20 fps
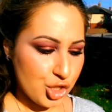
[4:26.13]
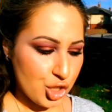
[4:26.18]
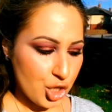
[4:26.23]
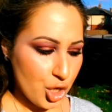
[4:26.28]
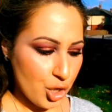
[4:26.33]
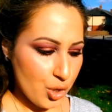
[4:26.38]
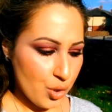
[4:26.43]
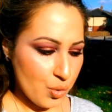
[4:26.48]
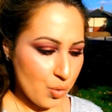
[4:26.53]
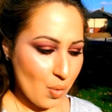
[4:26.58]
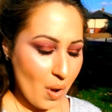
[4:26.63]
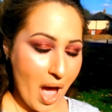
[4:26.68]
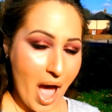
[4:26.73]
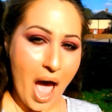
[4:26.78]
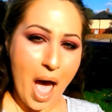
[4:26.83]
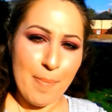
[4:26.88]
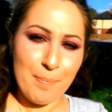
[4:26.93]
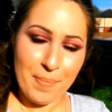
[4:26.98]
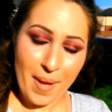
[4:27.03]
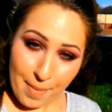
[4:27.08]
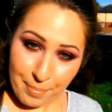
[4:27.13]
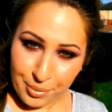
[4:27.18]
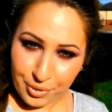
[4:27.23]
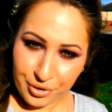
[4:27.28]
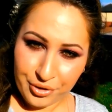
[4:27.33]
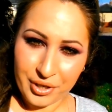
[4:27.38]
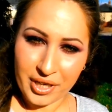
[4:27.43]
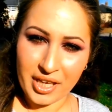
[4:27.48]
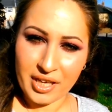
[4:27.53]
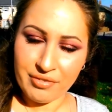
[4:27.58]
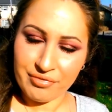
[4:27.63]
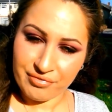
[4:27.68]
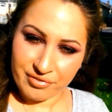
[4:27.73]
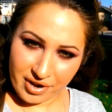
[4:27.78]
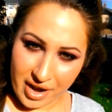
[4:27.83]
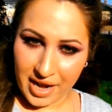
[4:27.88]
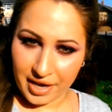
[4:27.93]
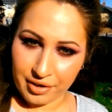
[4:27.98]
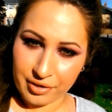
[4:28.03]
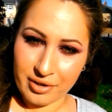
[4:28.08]
to a peppery
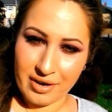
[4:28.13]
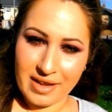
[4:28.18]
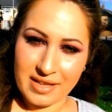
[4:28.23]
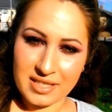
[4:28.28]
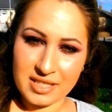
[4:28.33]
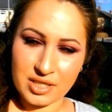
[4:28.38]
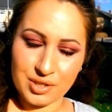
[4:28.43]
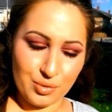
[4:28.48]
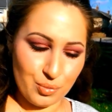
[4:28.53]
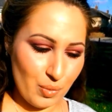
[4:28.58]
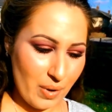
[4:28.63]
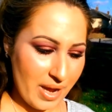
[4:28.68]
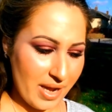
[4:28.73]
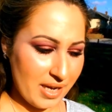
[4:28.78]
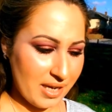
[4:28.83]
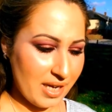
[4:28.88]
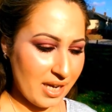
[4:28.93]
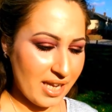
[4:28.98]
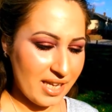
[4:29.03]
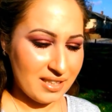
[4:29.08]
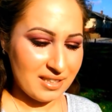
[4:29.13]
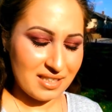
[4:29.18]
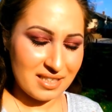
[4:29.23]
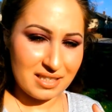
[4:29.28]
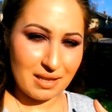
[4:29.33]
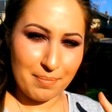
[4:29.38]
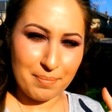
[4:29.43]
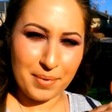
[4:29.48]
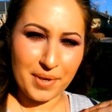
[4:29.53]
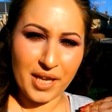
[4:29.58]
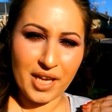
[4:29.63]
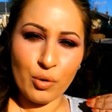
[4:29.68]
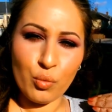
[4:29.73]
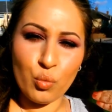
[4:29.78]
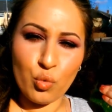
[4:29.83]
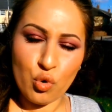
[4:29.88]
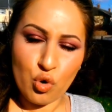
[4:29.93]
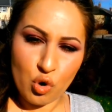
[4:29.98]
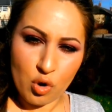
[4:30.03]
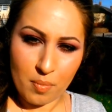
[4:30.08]
fragrance when it is a bit
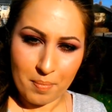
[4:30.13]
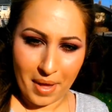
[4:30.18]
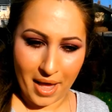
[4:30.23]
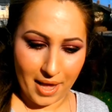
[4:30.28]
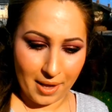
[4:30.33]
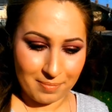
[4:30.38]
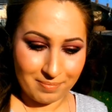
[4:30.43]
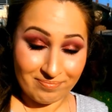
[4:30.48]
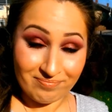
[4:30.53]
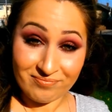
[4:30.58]
warmer.